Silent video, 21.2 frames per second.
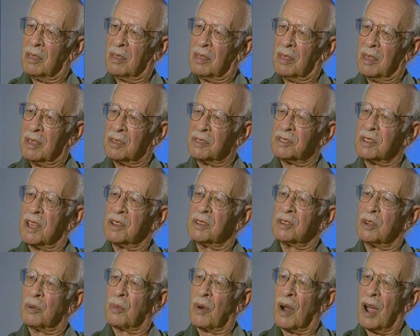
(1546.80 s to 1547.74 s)
the
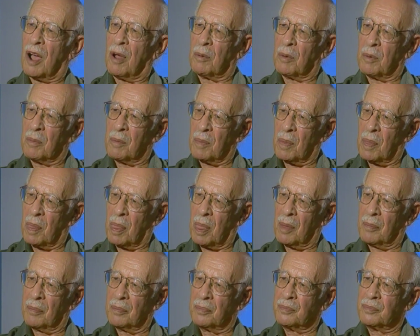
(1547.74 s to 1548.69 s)
essential problem
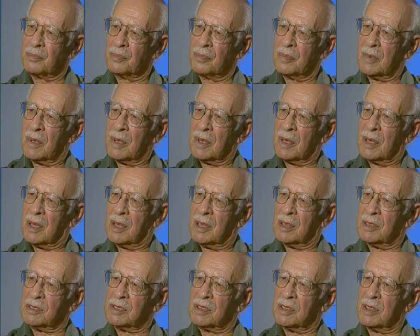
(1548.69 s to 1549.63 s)

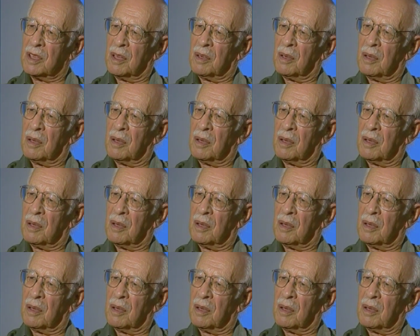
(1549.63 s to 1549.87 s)
is